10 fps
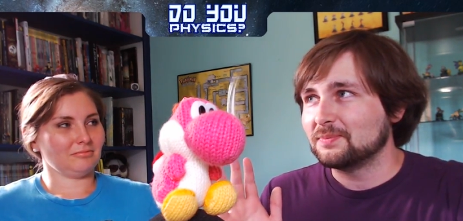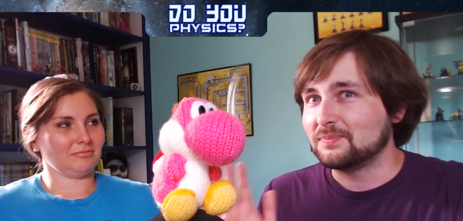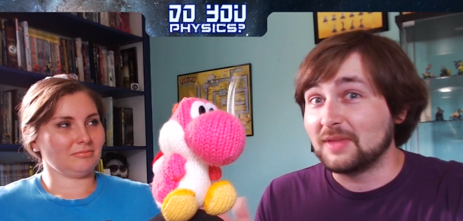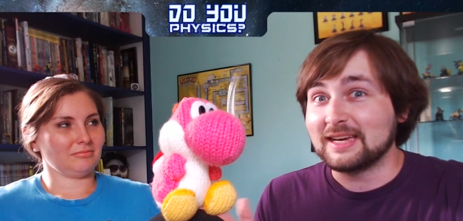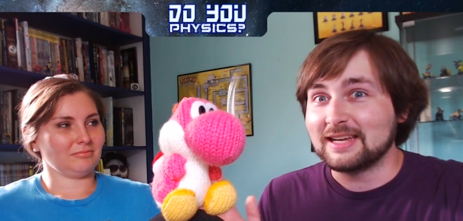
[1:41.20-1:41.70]

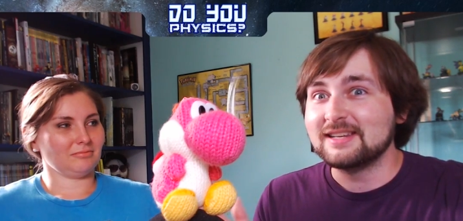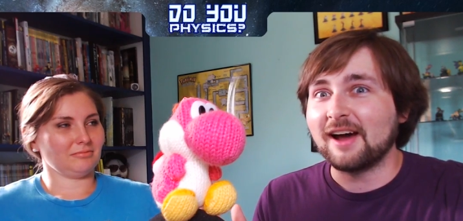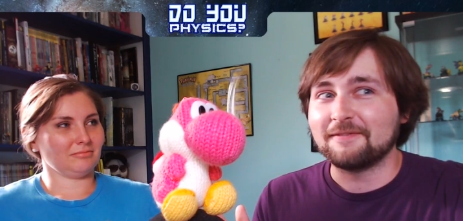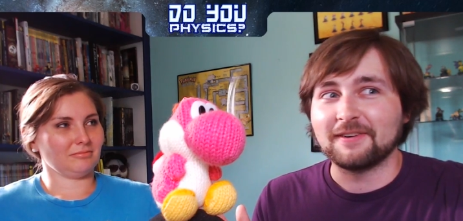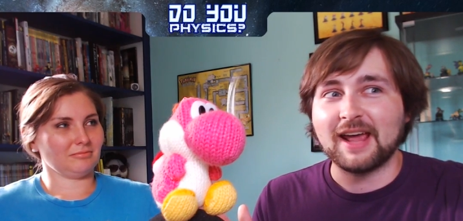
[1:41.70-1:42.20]
Speaker 1: like and
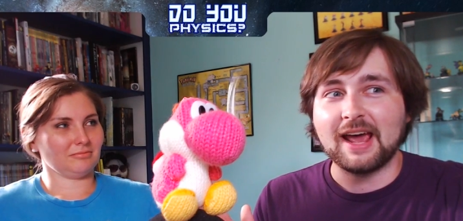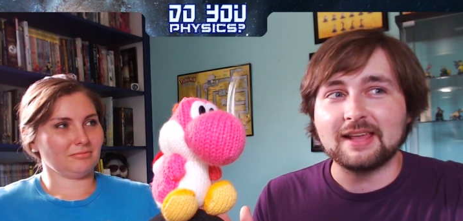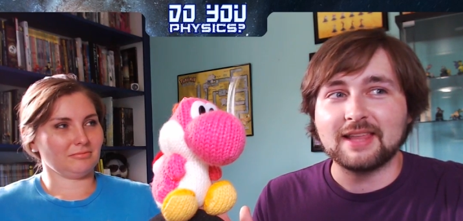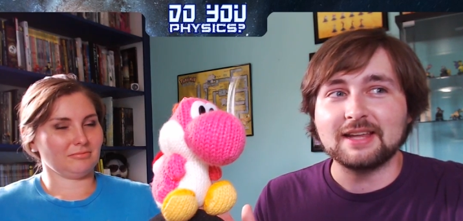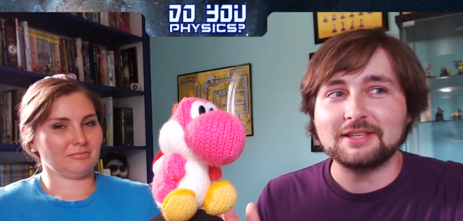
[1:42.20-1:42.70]
not
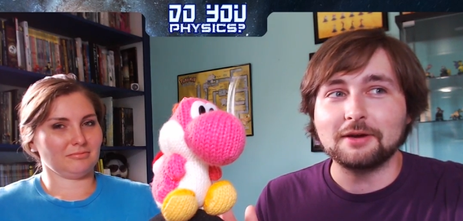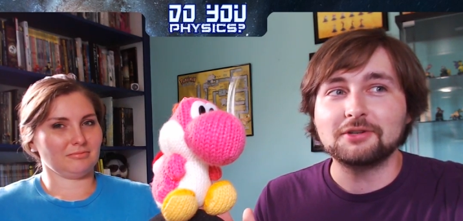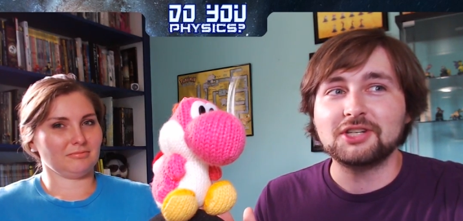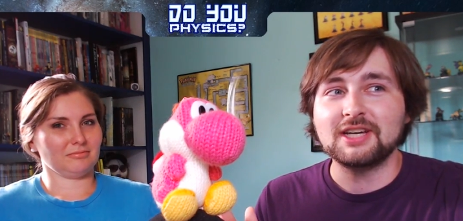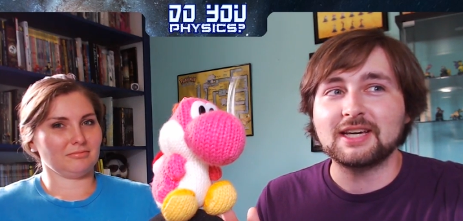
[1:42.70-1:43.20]
forget that
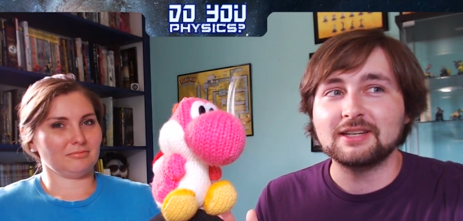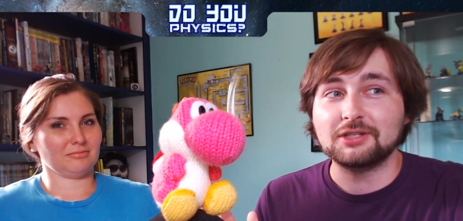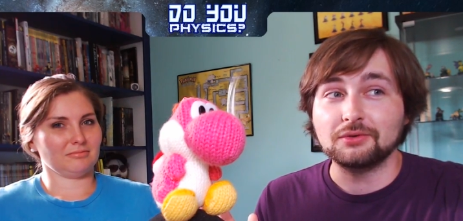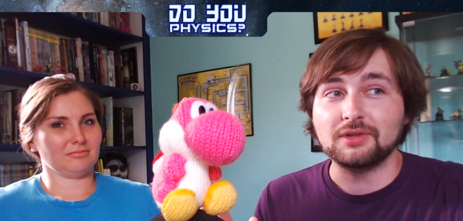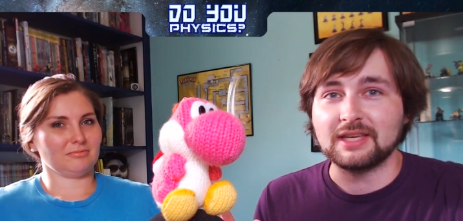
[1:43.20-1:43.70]
Yoshi can
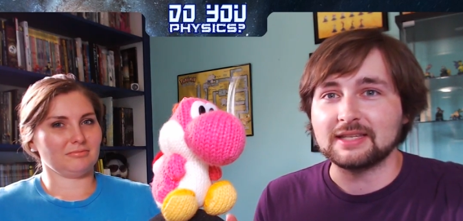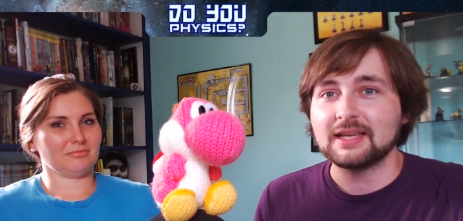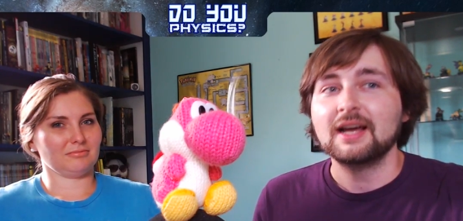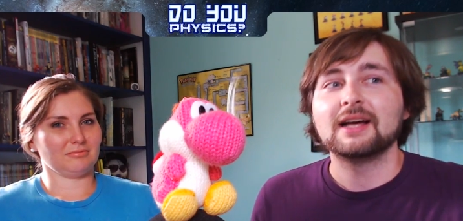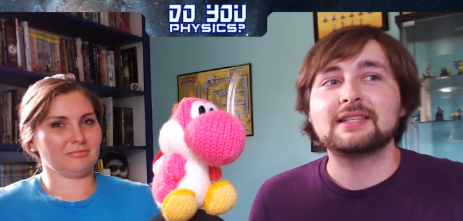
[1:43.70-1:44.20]
do these.
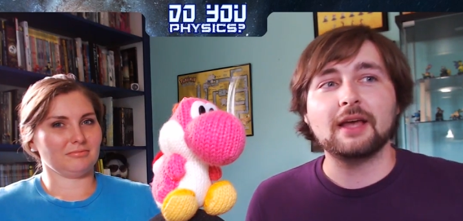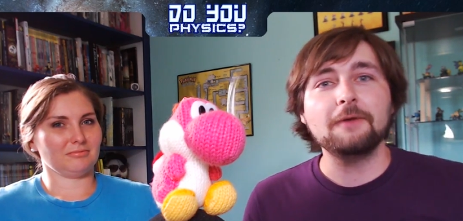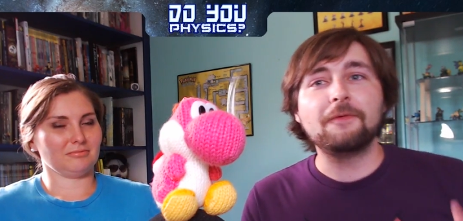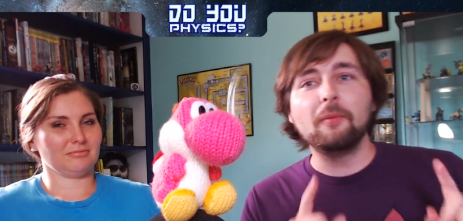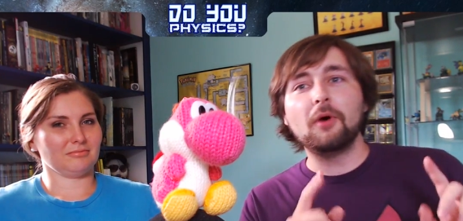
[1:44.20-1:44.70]
Aside
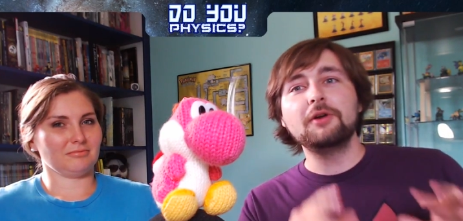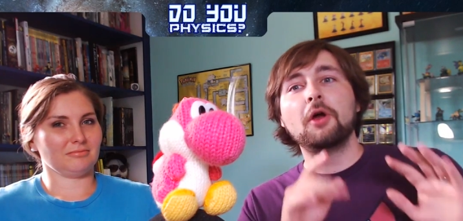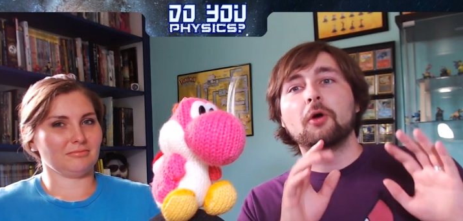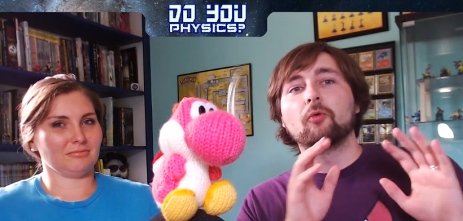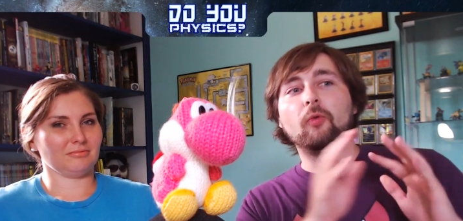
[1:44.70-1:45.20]
from one
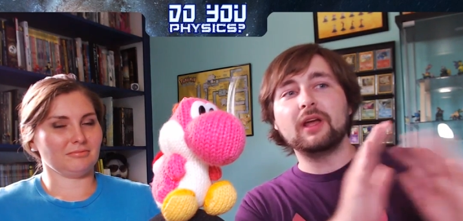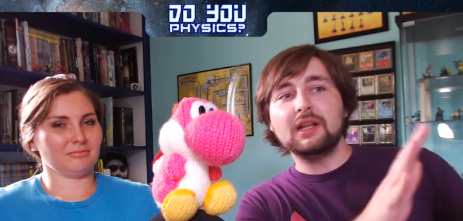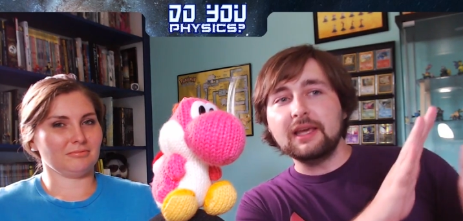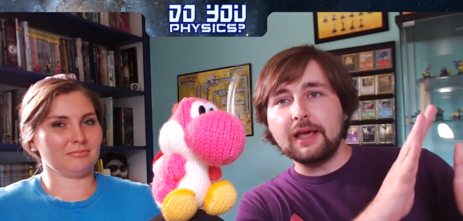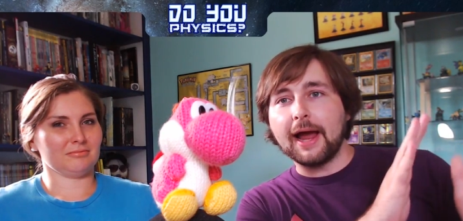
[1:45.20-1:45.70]

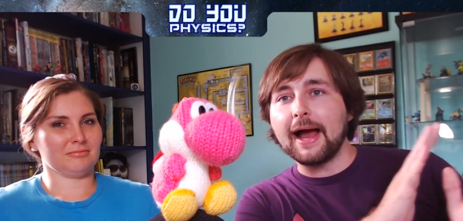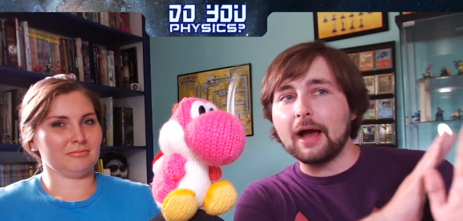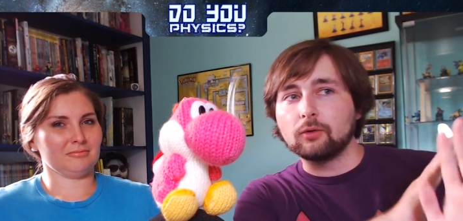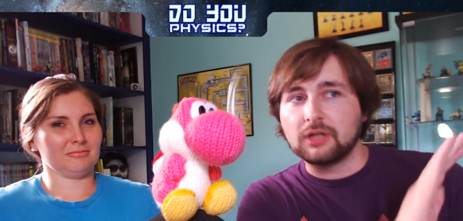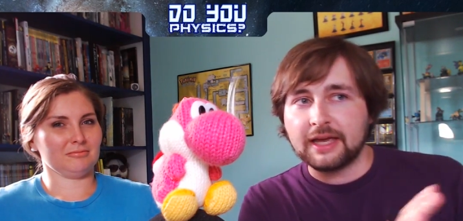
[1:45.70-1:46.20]
really
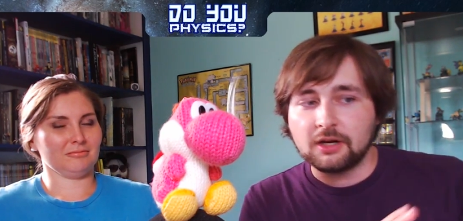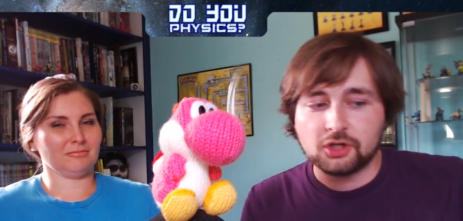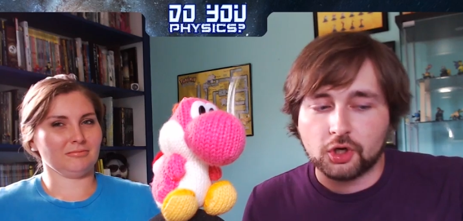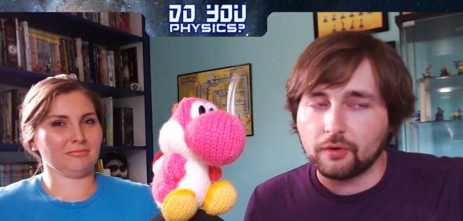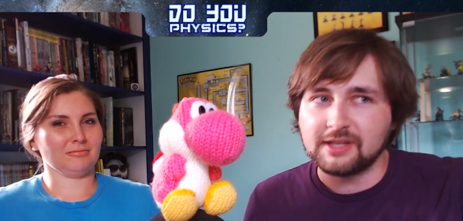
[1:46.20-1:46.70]
outlandish,
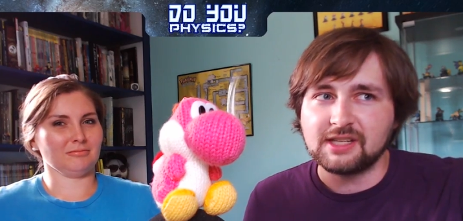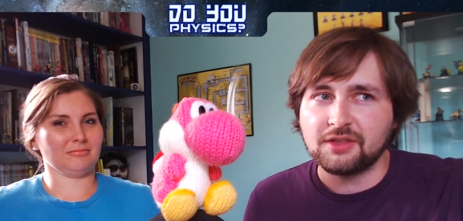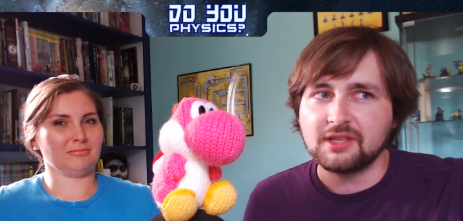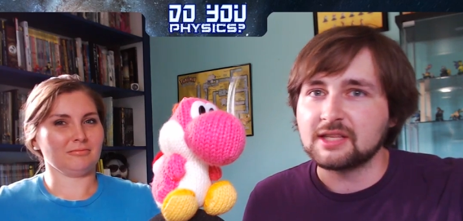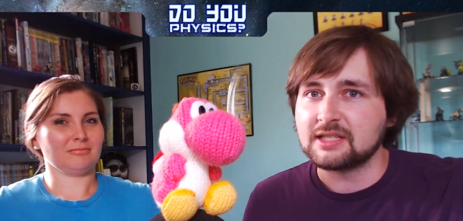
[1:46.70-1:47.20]
crazy
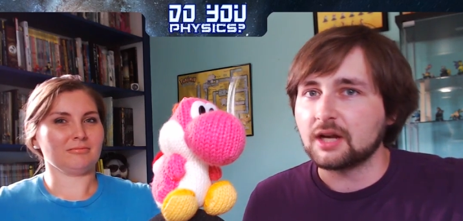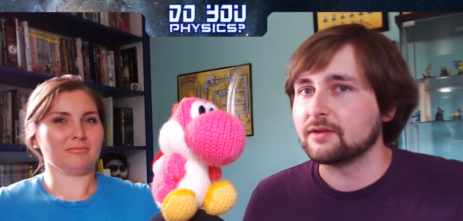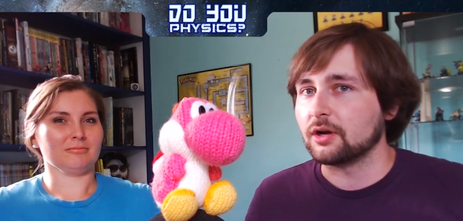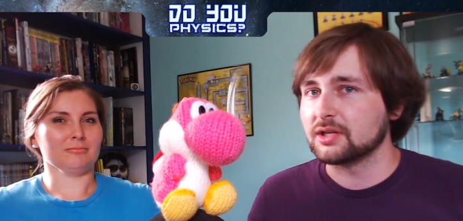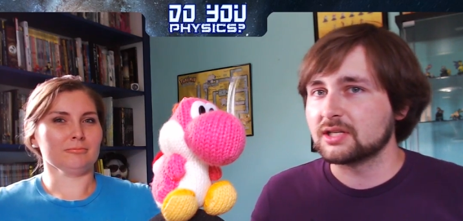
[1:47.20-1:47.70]
thing that's not even
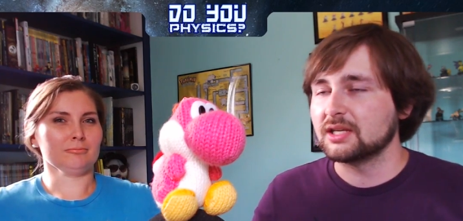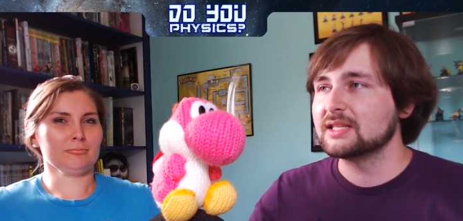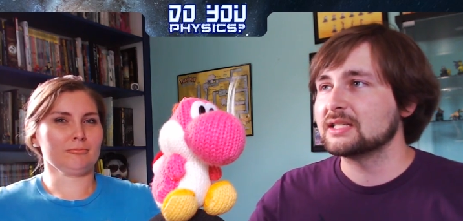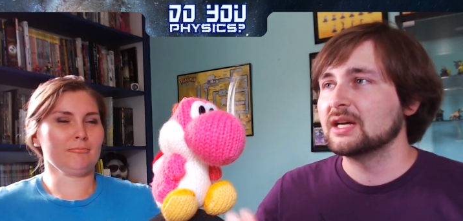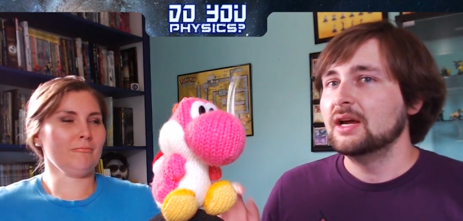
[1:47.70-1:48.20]
on this
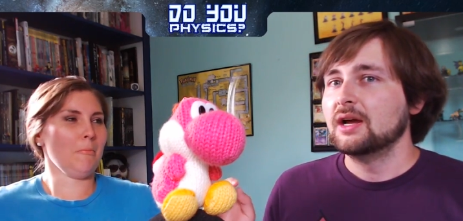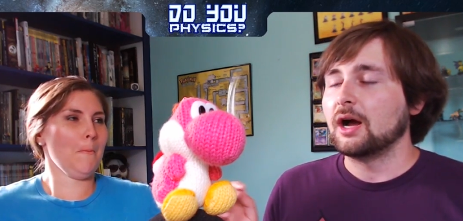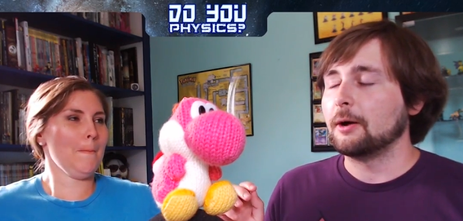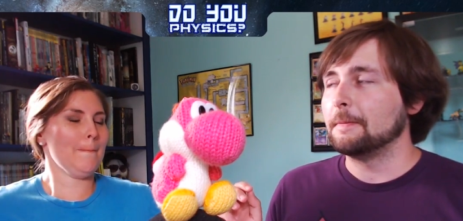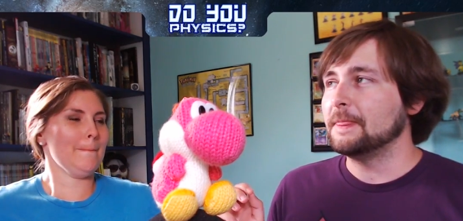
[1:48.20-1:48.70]
list.
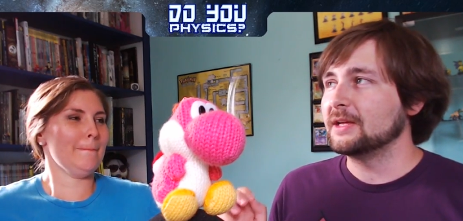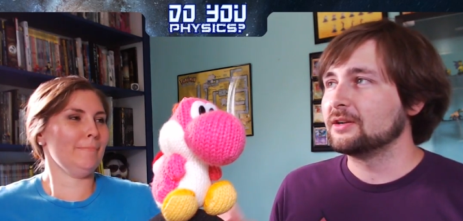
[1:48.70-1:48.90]
Um, in a